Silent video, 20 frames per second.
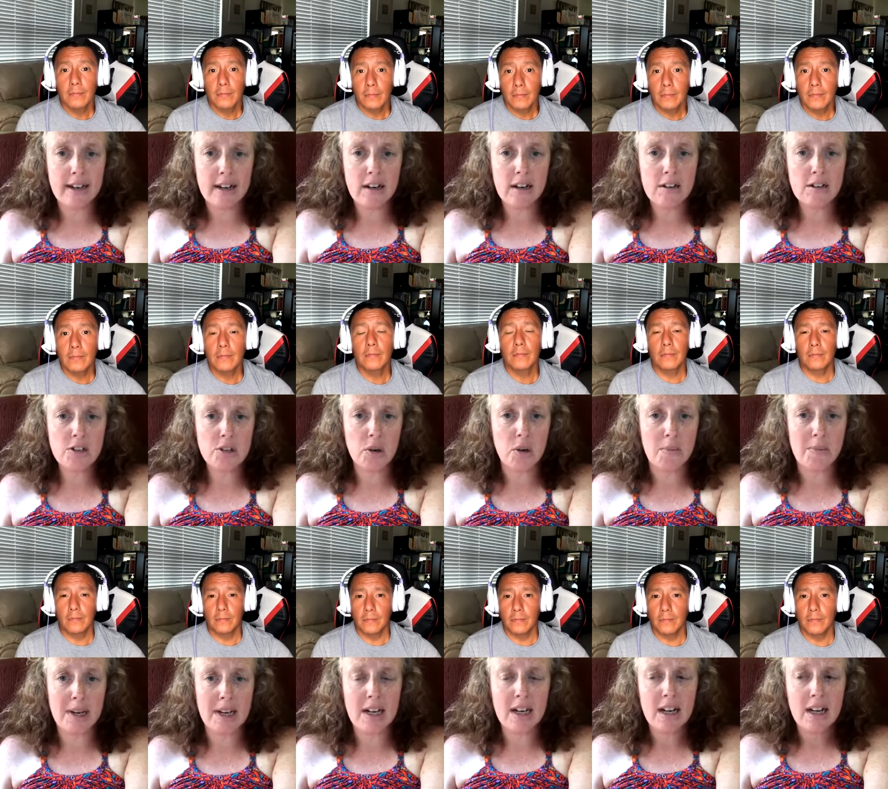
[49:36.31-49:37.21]
Speaker 1: So, I mean,
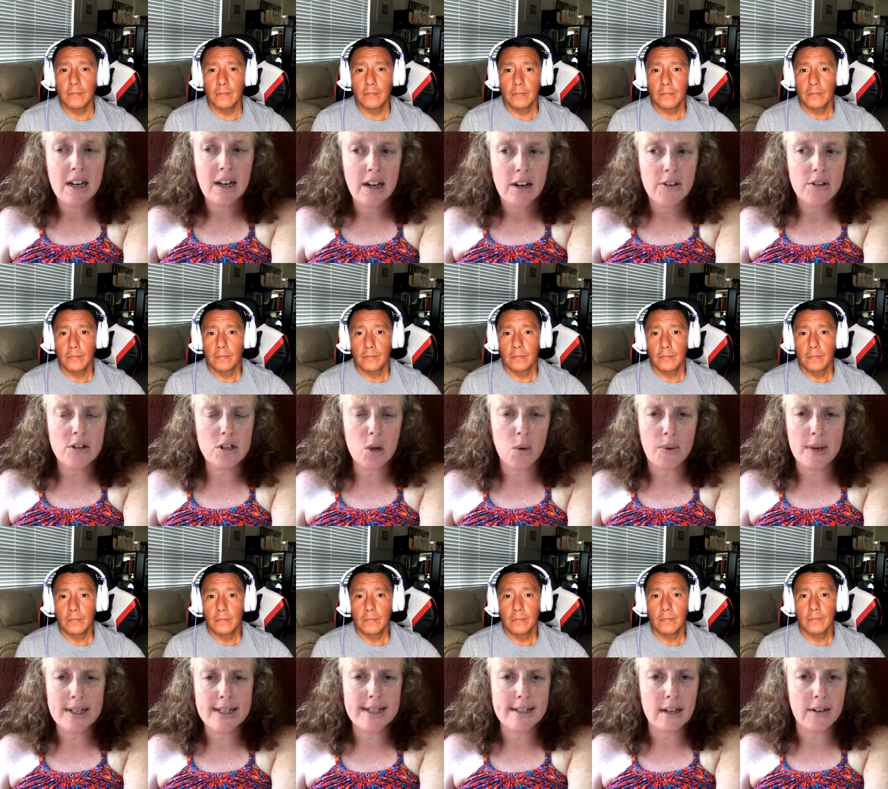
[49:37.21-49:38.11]
there's always
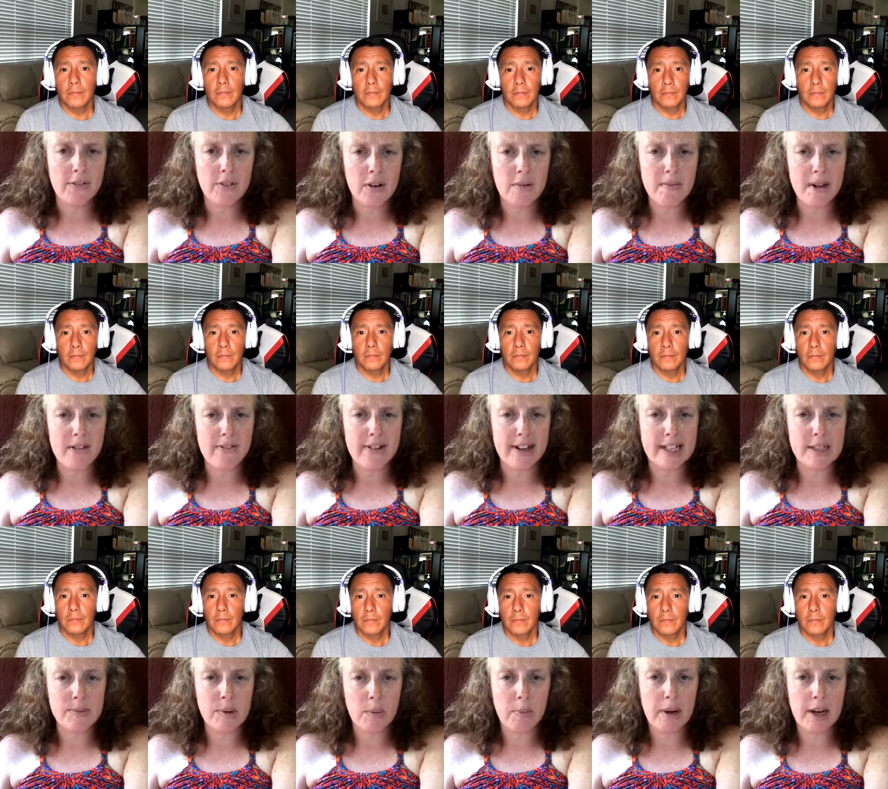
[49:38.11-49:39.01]
stuff on my Facebook
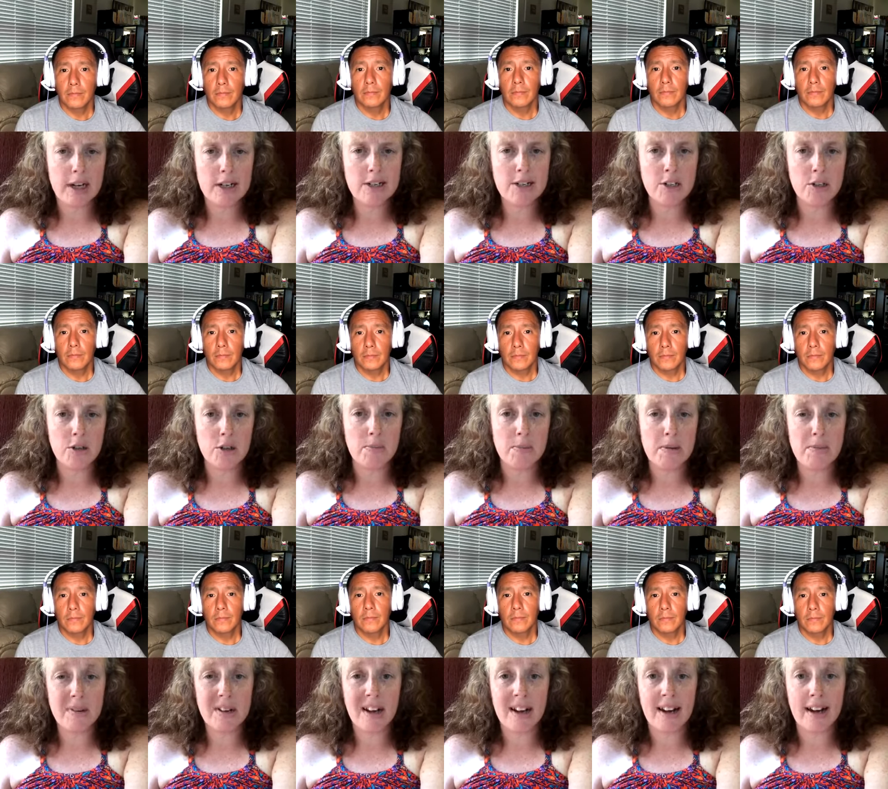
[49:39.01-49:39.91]
page too that people
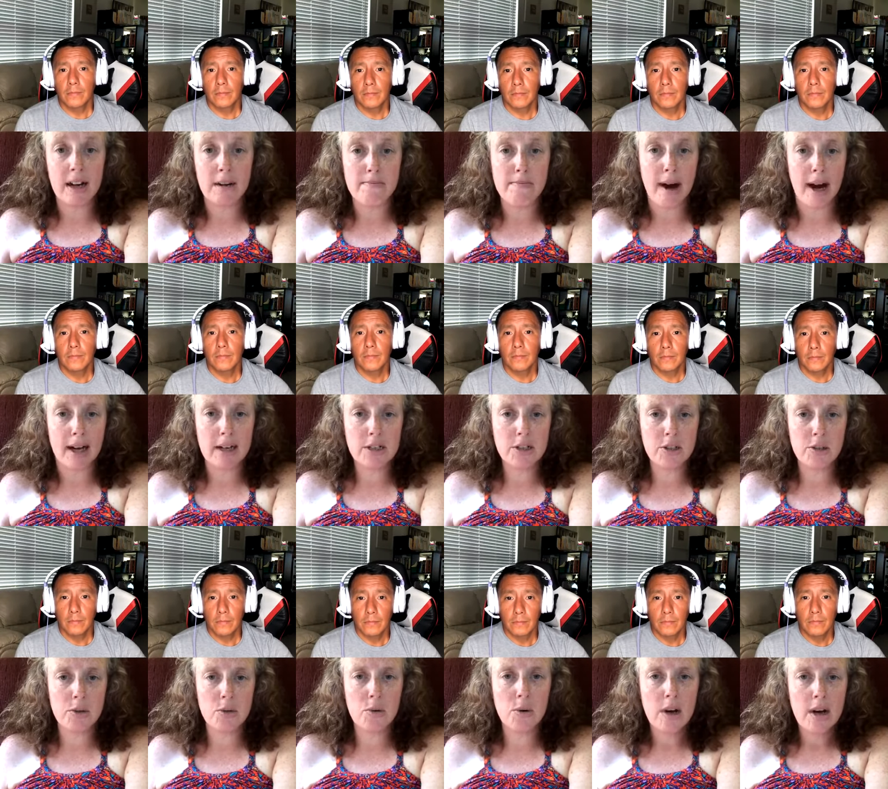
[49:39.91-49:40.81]
can come back to
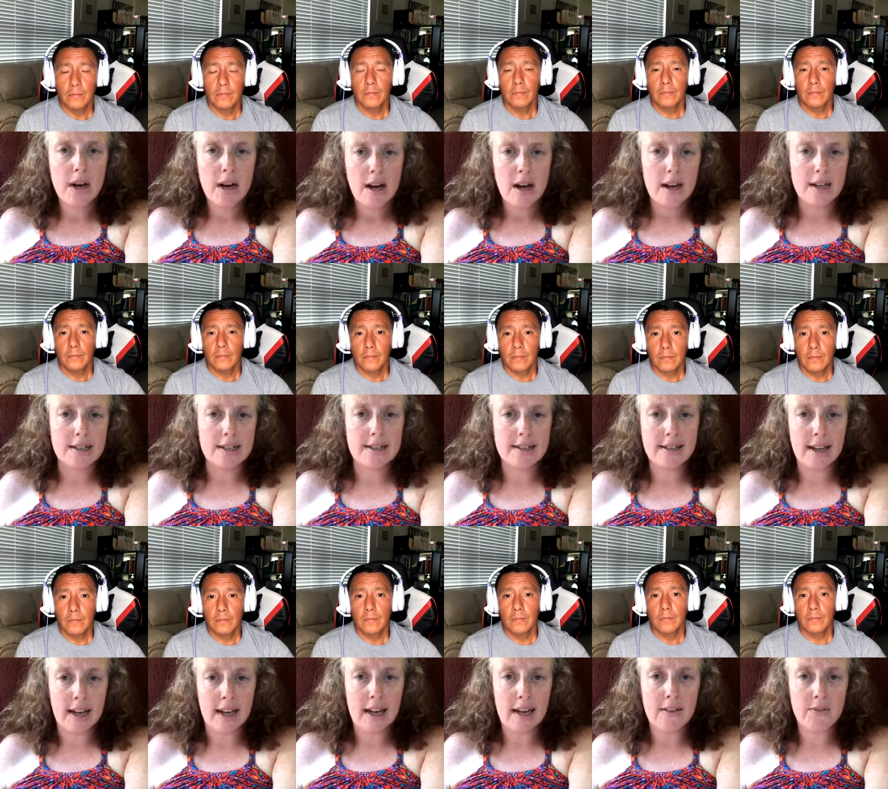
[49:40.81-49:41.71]
and
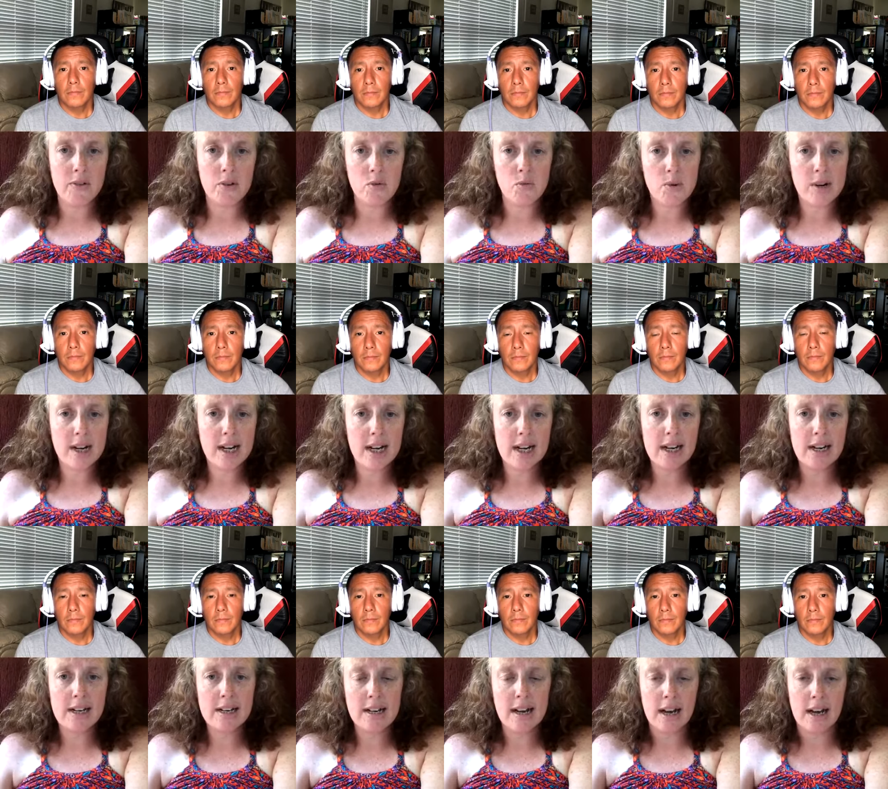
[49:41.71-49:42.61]
save and read
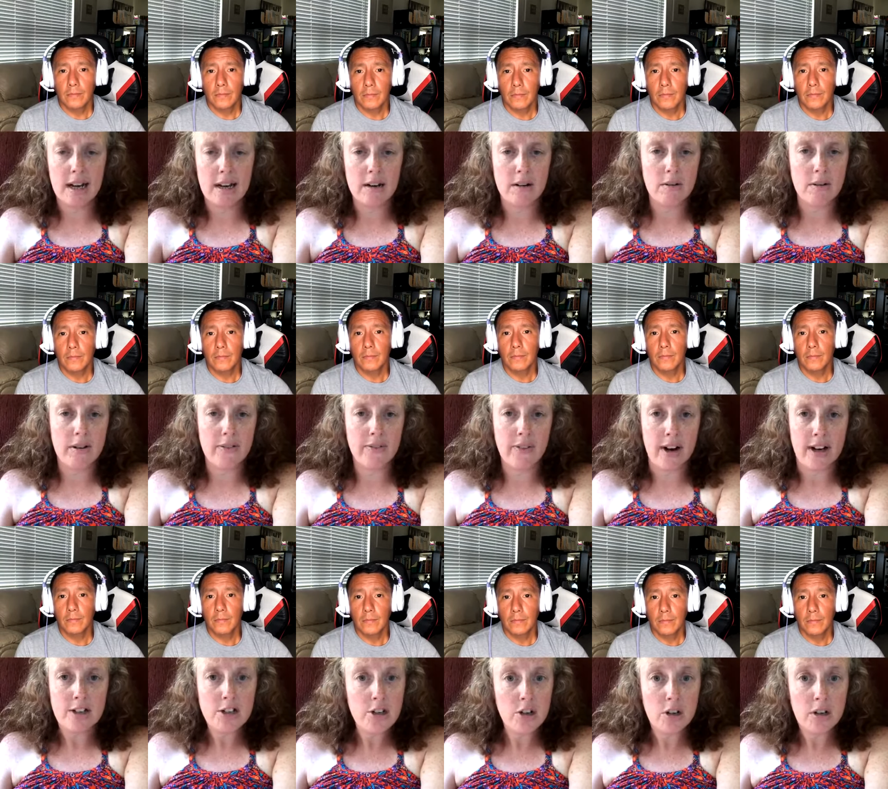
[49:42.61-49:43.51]
and refresh
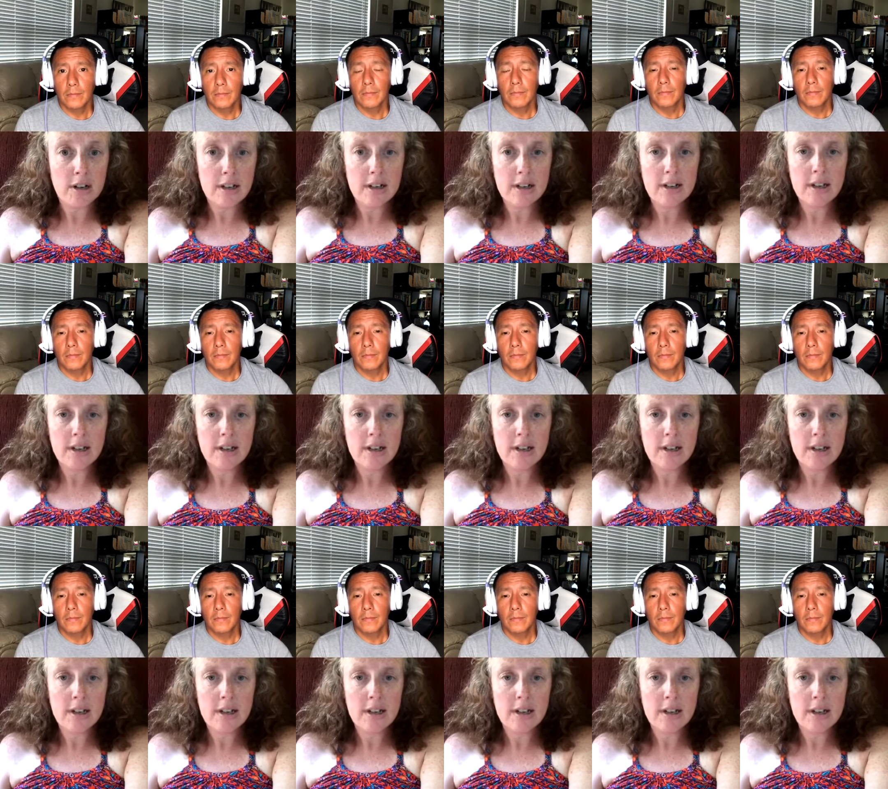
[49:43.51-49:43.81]
on